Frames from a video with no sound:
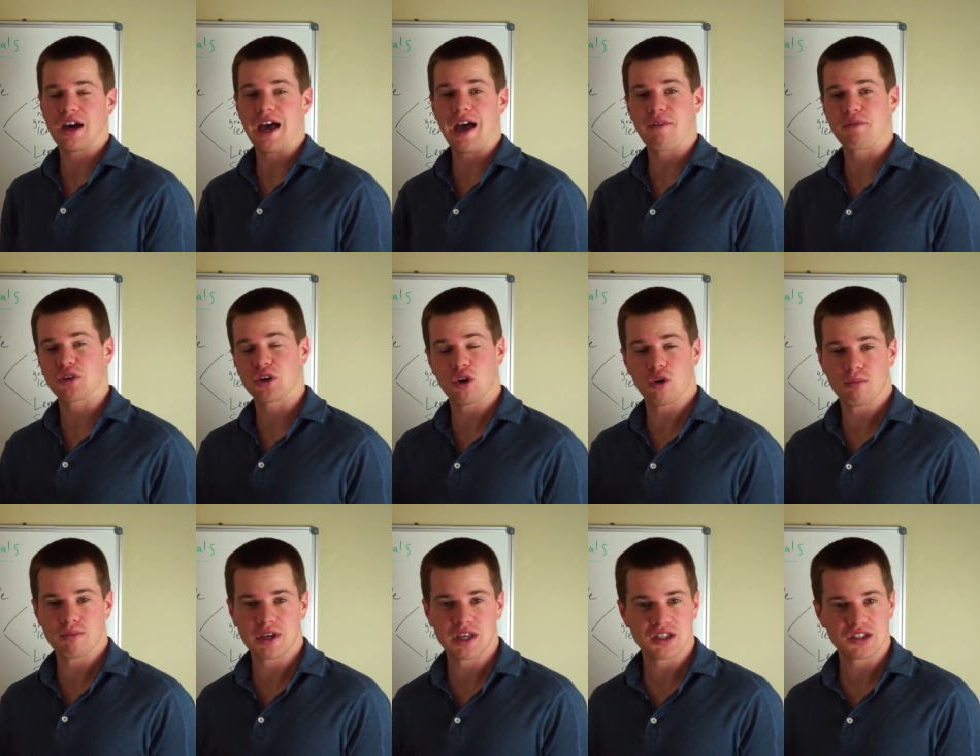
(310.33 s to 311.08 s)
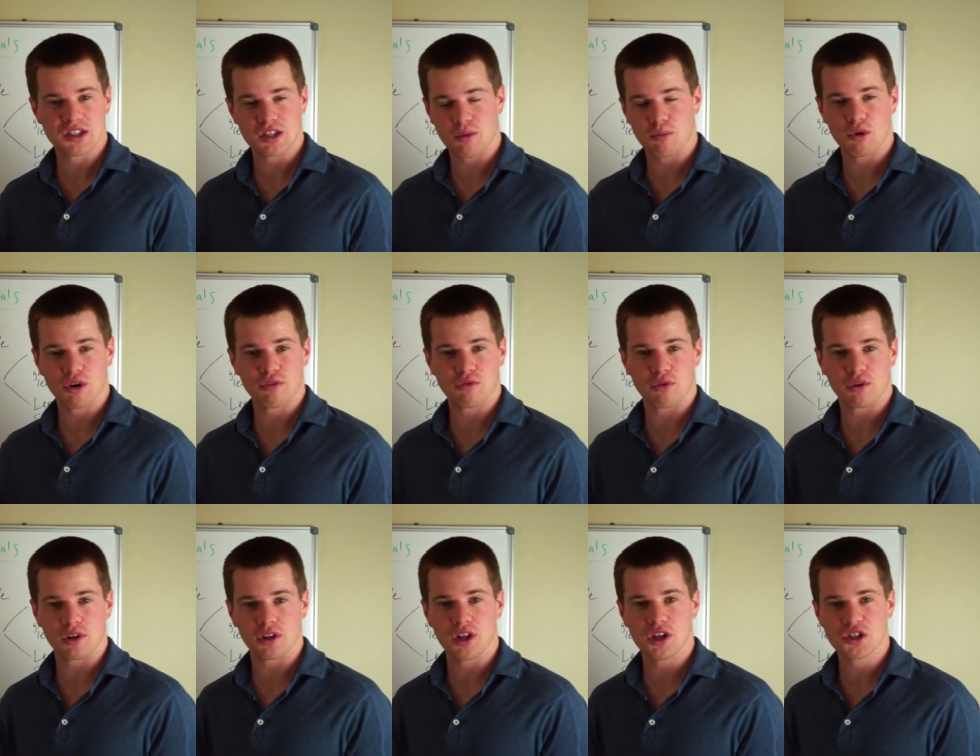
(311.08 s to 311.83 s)
I have to go meet someone
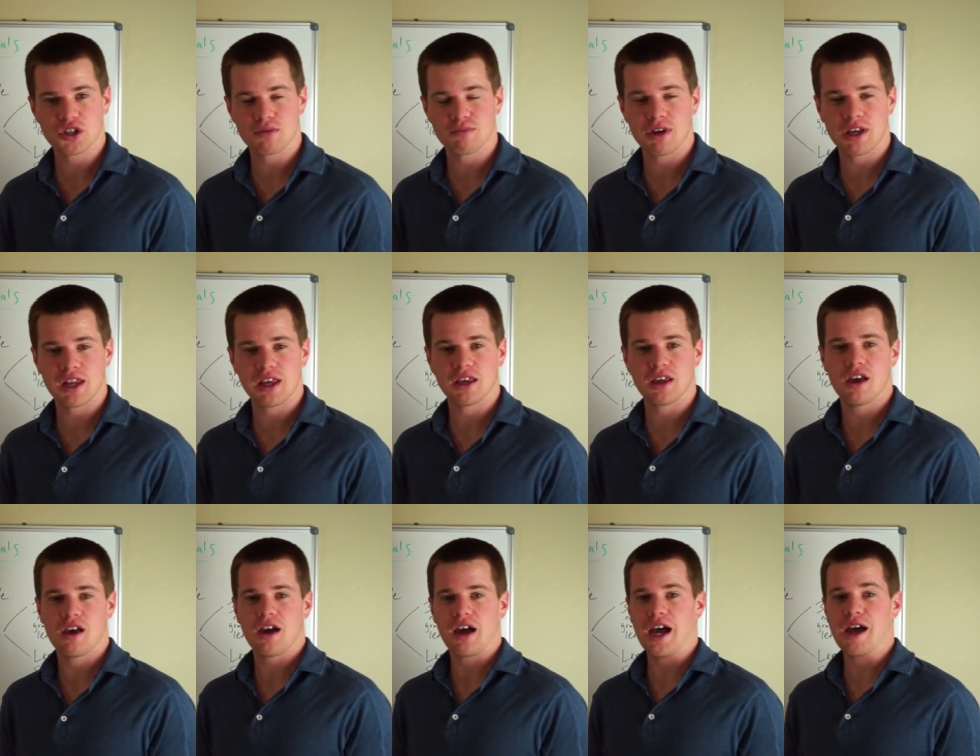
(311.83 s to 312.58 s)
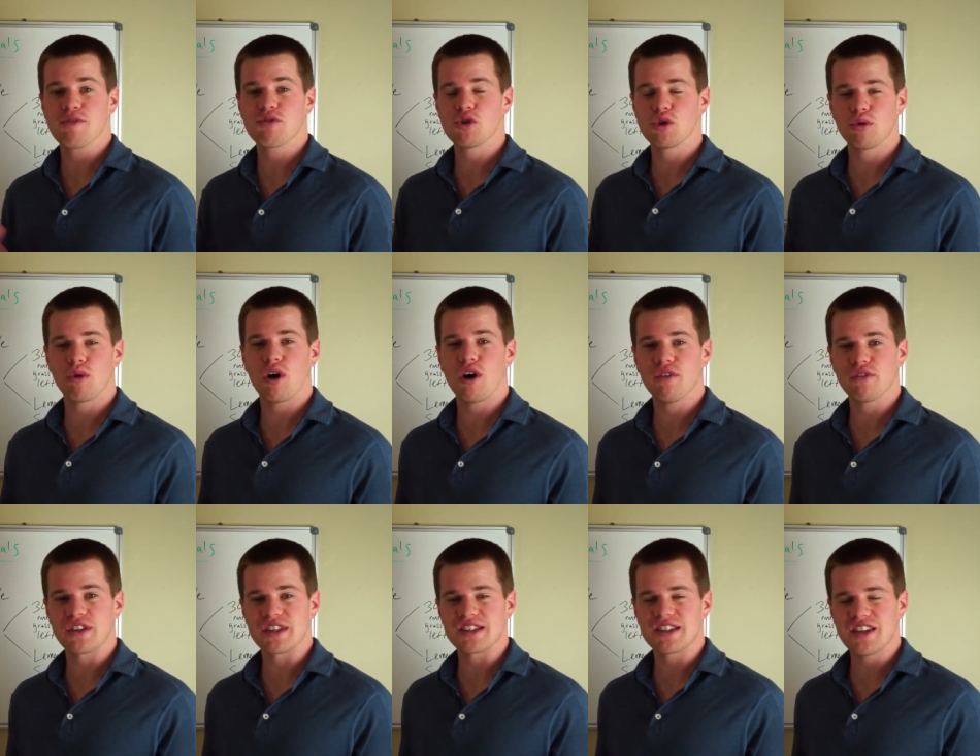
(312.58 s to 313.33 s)
for a lunch meeting. I have to do
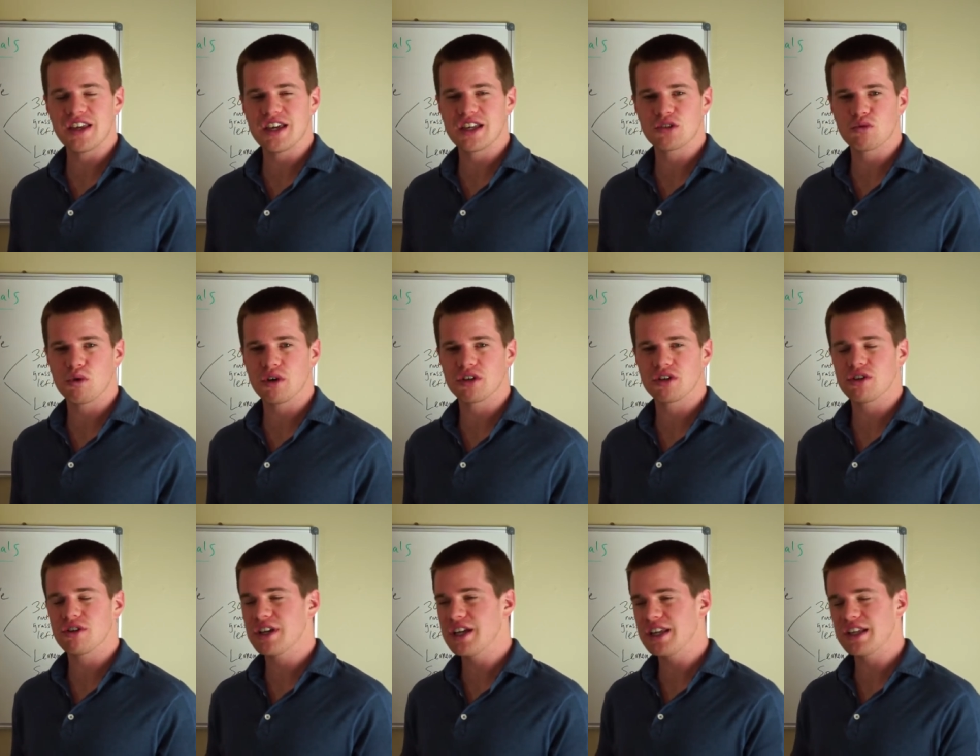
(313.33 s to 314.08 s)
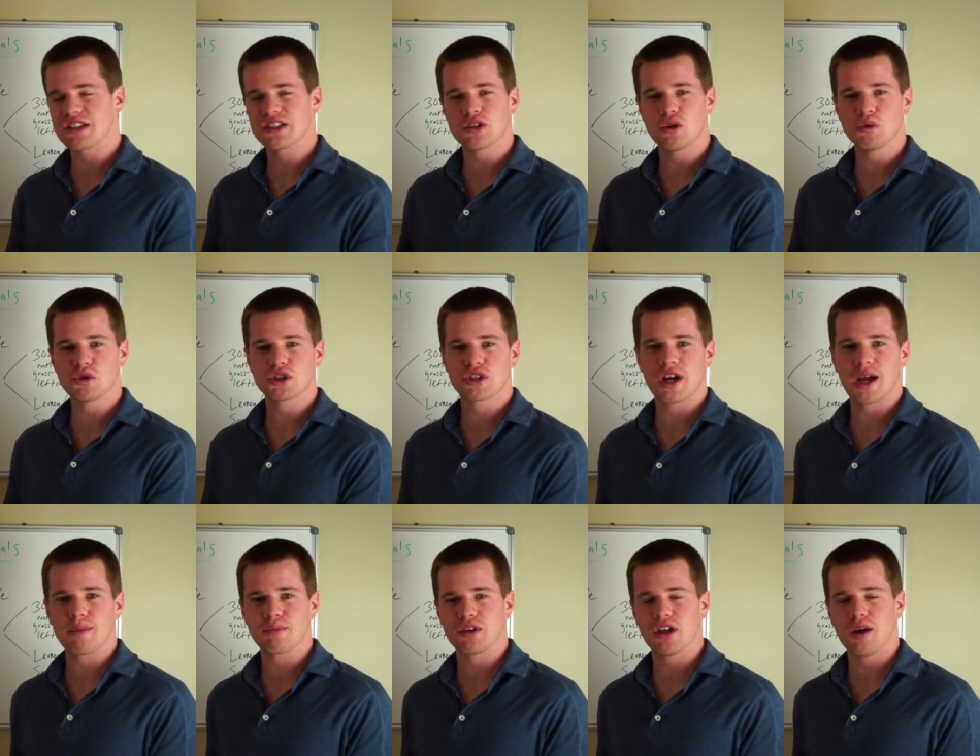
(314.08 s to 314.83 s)
all of these things. Well, you're getting so
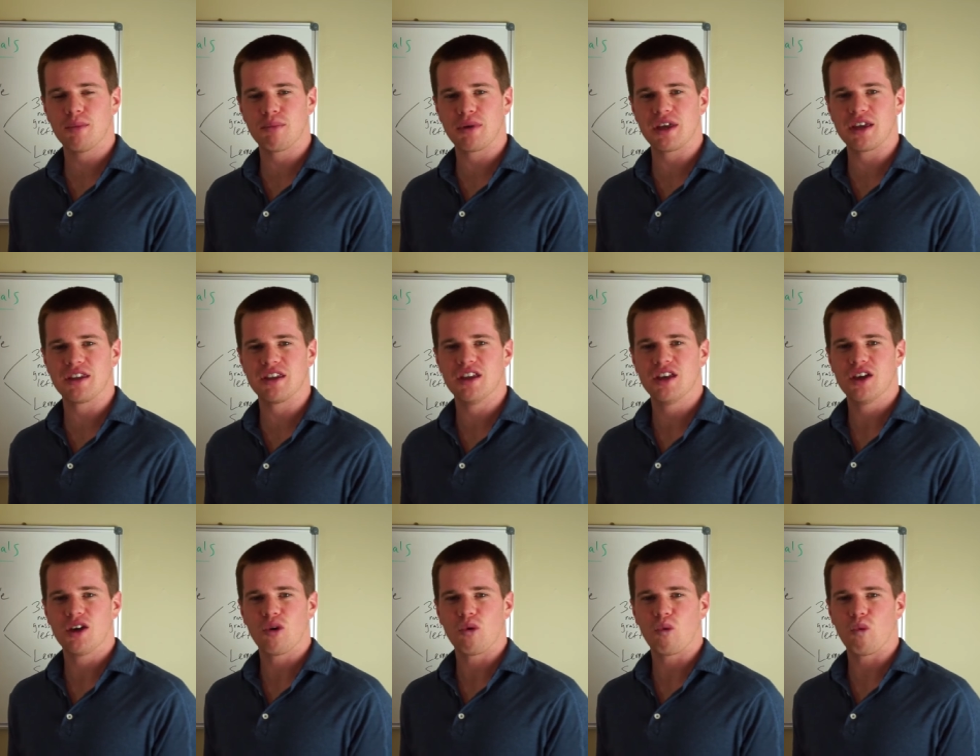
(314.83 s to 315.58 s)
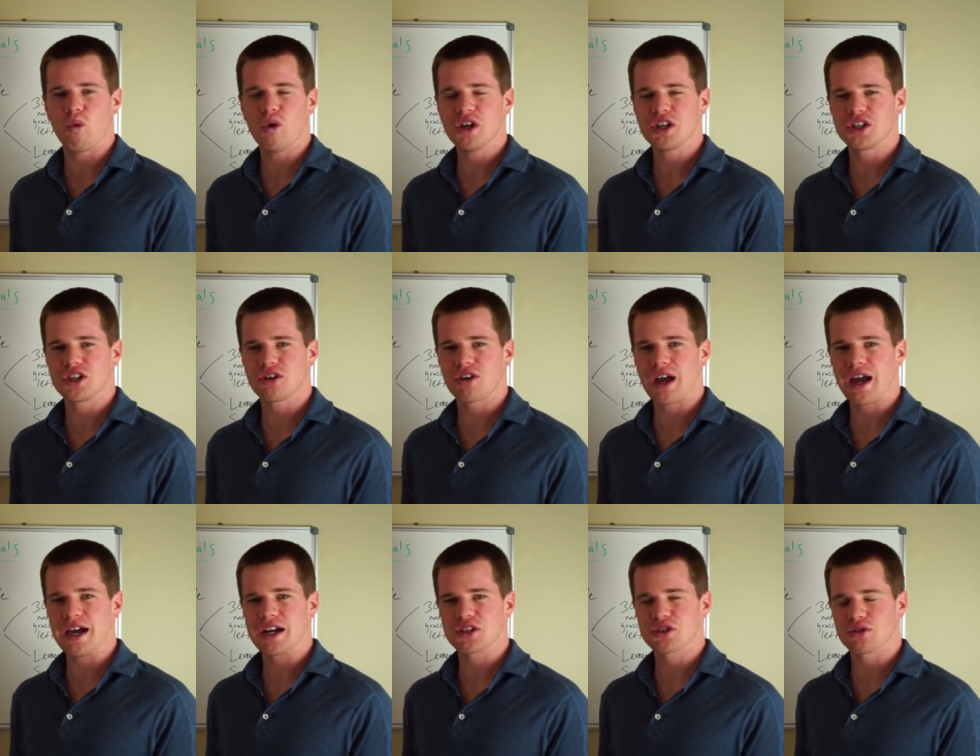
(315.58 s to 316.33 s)
trapped up in what you're
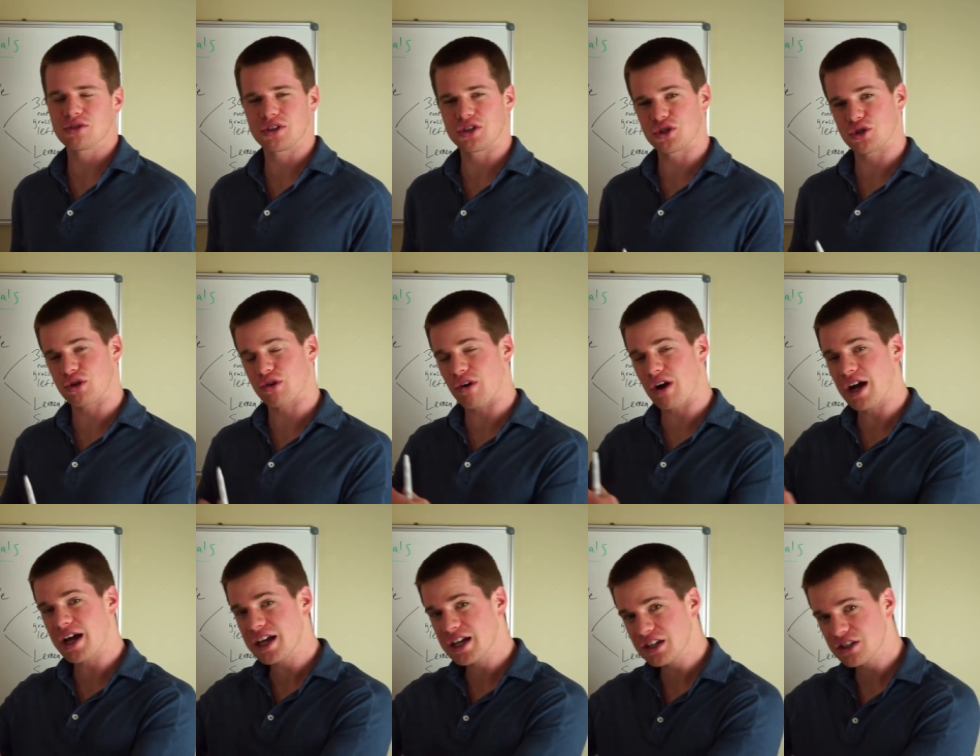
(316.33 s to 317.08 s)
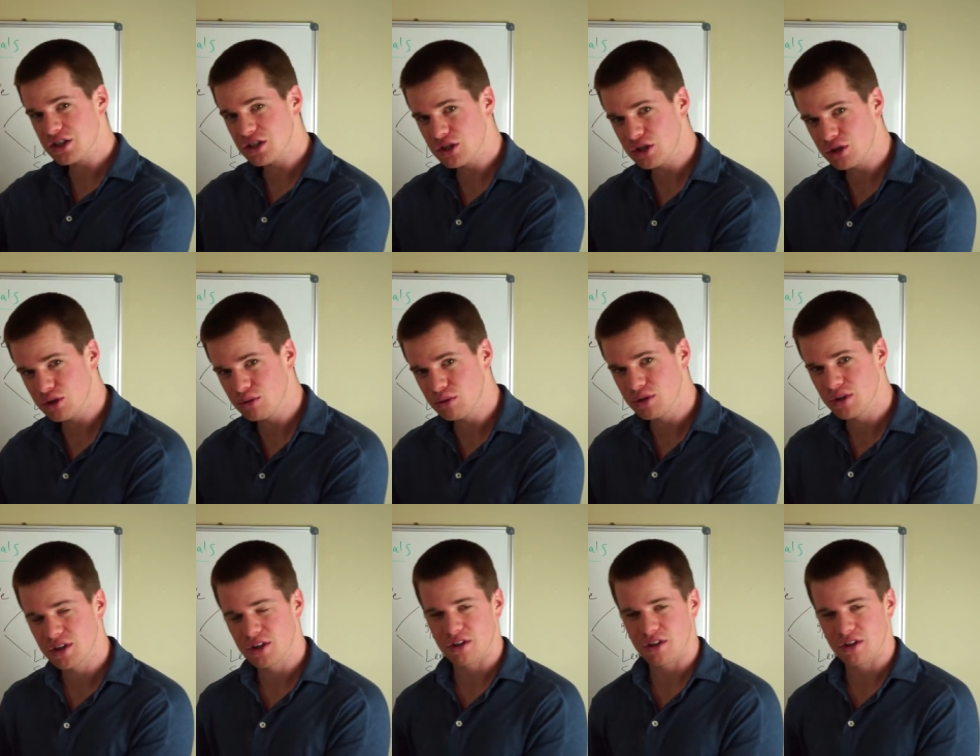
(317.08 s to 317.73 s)
actually trying to do